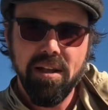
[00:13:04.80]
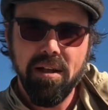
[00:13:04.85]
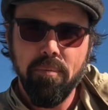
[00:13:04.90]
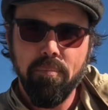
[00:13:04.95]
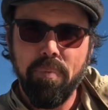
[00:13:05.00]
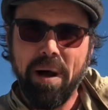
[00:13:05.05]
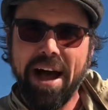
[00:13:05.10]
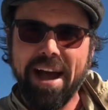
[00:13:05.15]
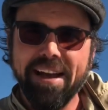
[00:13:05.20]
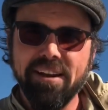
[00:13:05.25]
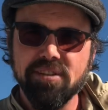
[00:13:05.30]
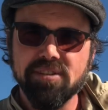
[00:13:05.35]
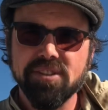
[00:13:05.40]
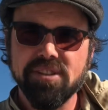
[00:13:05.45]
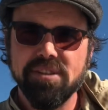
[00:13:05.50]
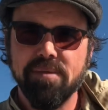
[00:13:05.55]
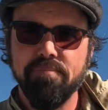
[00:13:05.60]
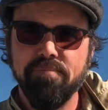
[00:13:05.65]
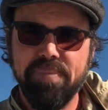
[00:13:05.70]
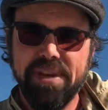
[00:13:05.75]
pile
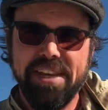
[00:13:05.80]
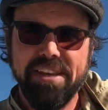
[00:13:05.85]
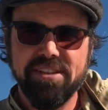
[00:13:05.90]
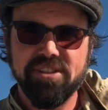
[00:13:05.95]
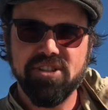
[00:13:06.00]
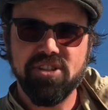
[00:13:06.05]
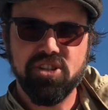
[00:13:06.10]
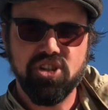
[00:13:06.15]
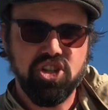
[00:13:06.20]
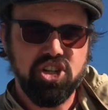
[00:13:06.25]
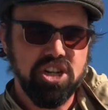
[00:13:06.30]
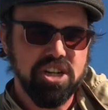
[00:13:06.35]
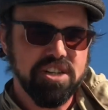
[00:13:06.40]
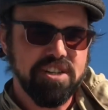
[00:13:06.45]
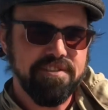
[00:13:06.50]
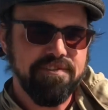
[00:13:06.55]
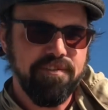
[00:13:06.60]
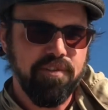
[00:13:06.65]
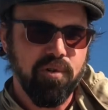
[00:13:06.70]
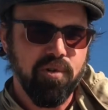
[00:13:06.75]
some beets just
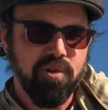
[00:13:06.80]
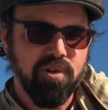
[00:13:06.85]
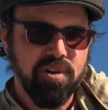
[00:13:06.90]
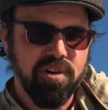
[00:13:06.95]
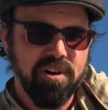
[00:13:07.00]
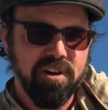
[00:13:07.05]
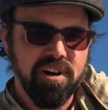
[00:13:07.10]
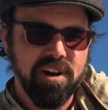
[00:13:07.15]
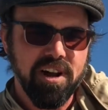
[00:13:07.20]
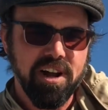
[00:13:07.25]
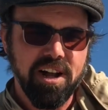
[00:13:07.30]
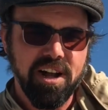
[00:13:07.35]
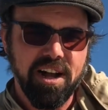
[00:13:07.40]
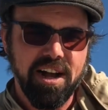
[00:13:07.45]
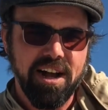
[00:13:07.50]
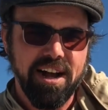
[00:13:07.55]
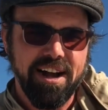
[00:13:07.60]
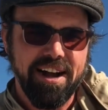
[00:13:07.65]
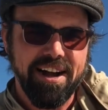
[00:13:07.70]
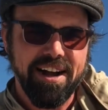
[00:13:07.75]
for
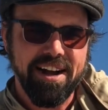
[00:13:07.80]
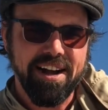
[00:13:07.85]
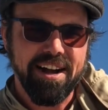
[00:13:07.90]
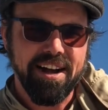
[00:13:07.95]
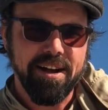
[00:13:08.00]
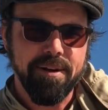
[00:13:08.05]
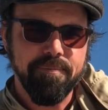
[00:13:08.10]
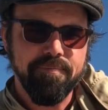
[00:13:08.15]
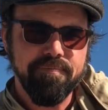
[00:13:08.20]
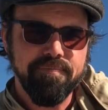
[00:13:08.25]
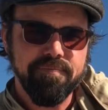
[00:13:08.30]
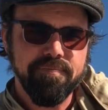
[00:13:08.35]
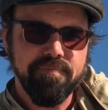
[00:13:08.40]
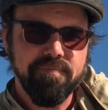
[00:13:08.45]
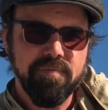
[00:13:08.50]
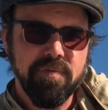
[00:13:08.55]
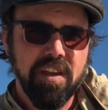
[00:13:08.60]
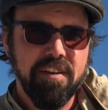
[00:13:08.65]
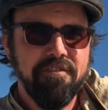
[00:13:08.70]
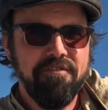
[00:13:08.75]

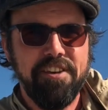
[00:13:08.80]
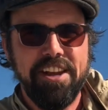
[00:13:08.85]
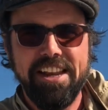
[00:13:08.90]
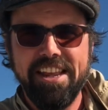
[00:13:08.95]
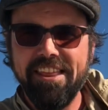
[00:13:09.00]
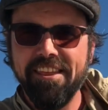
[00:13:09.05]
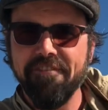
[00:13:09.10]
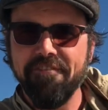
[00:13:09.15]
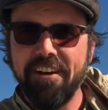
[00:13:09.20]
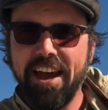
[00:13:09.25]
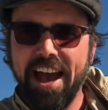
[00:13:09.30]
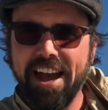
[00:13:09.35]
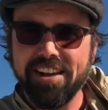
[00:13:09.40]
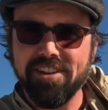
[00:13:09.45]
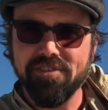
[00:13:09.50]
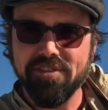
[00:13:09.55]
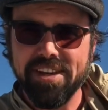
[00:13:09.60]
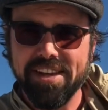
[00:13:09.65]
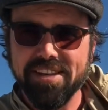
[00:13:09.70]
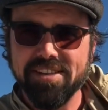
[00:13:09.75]
feeding the
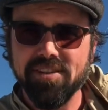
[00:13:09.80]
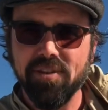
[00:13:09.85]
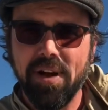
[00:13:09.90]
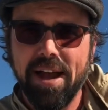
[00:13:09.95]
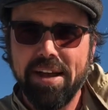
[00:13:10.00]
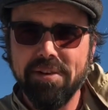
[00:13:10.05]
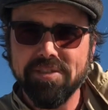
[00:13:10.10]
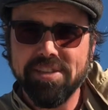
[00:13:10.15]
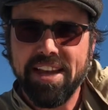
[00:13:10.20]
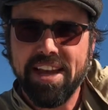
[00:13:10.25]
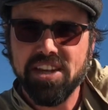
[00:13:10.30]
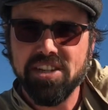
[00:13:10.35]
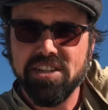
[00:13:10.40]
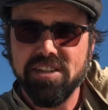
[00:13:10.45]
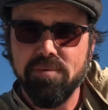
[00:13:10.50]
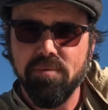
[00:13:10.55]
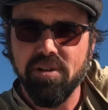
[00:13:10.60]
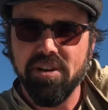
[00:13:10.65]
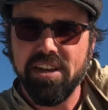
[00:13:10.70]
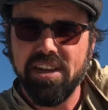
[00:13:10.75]
factory. So I was actually
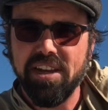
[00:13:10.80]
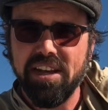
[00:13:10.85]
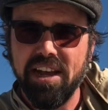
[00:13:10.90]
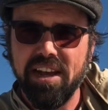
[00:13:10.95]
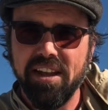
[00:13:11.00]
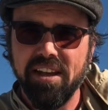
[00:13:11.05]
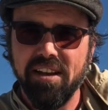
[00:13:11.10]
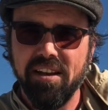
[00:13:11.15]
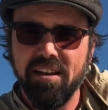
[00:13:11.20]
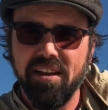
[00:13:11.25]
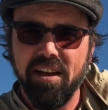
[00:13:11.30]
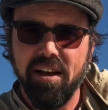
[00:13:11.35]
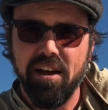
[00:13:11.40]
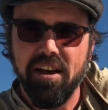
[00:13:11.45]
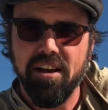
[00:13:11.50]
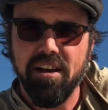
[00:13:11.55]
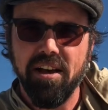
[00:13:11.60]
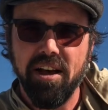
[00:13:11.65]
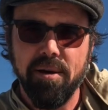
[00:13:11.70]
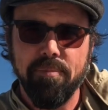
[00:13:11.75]
working at
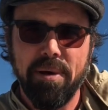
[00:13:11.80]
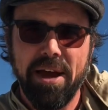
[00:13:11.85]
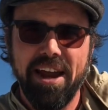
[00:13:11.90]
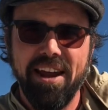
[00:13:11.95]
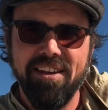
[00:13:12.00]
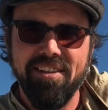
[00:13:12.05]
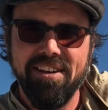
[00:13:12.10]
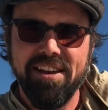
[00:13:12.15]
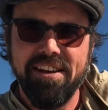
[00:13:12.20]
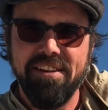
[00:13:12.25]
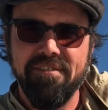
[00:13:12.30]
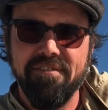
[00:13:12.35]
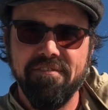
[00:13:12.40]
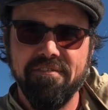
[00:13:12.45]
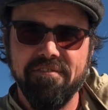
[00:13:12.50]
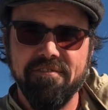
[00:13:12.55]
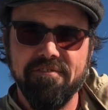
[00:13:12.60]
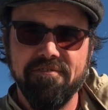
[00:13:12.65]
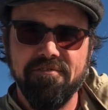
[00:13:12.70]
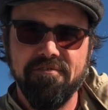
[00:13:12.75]
a piling
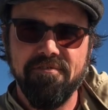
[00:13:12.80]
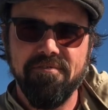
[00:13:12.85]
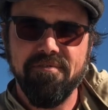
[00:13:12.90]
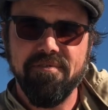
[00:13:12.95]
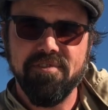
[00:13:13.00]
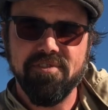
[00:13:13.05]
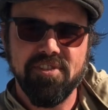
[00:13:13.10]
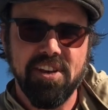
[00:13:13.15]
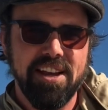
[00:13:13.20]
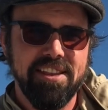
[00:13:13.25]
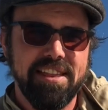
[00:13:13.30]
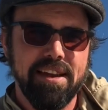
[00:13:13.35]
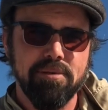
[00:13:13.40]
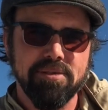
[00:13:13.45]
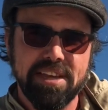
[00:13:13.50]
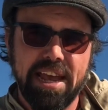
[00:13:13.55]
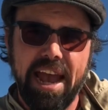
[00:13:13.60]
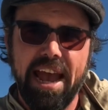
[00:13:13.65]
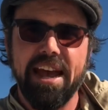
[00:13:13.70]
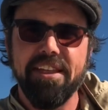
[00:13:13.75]
site that
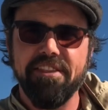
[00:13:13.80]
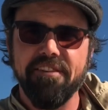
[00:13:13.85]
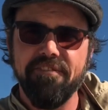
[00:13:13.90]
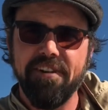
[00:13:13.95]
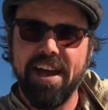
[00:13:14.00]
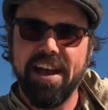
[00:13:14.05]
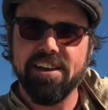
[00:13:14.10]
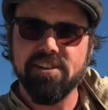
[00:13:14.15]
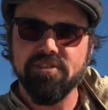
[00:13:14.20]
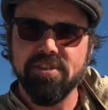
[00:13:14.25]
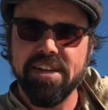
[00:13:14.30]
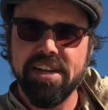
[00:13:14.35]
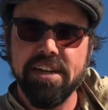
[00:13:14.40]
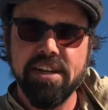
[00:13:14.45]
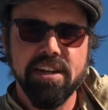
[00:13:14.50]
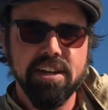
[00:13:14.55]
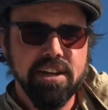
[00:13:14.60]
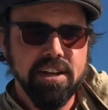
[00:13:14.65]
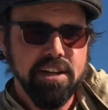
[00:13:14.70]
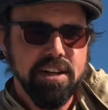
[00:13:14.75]
was at the factory.
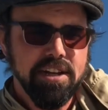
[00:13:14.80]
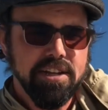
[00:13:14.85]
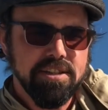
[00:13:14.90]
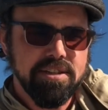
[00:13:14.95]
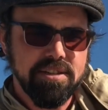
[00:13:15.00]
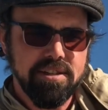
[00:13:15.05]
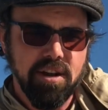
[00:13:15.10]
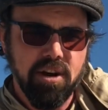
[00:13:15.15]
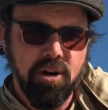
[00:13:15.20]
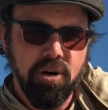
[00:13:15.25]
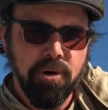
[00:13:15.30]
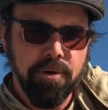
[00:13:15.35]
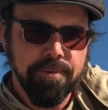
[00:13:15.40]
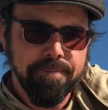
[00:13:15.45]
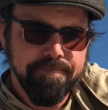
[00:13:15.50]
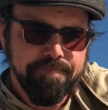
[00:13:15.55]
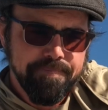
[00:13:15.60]
So